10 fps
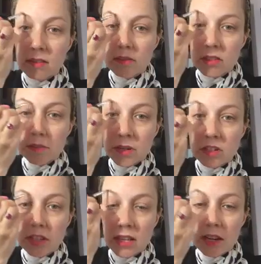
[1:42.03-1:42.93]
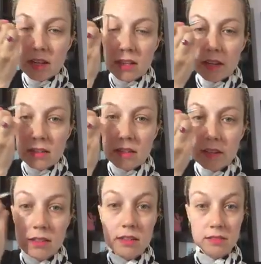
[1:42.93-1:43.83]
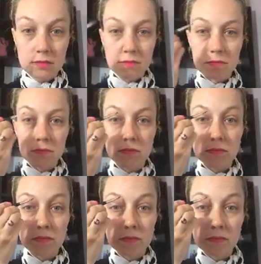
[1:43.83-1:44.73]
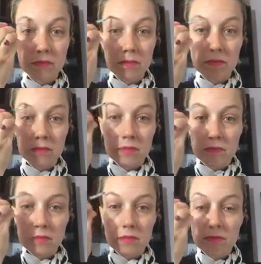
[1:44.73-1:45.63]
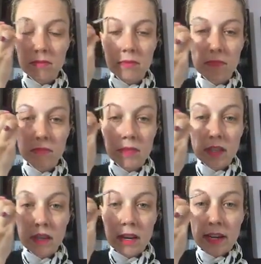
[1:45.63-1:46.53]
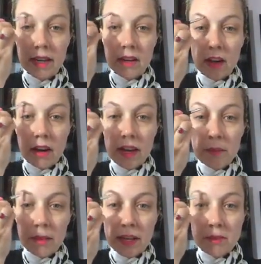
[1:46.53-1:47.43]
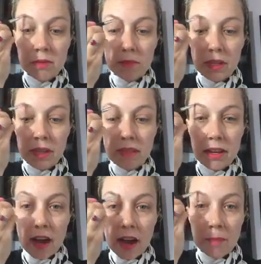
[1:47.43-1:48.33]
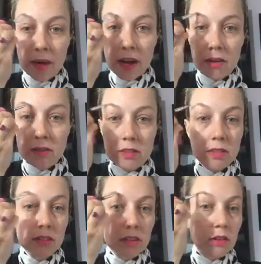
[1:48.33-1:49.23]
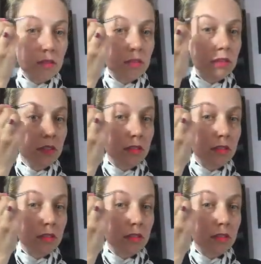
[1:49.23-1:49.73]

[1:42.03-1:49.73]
Just brushing that in there. I did not get blessed with really thick eyebrows, so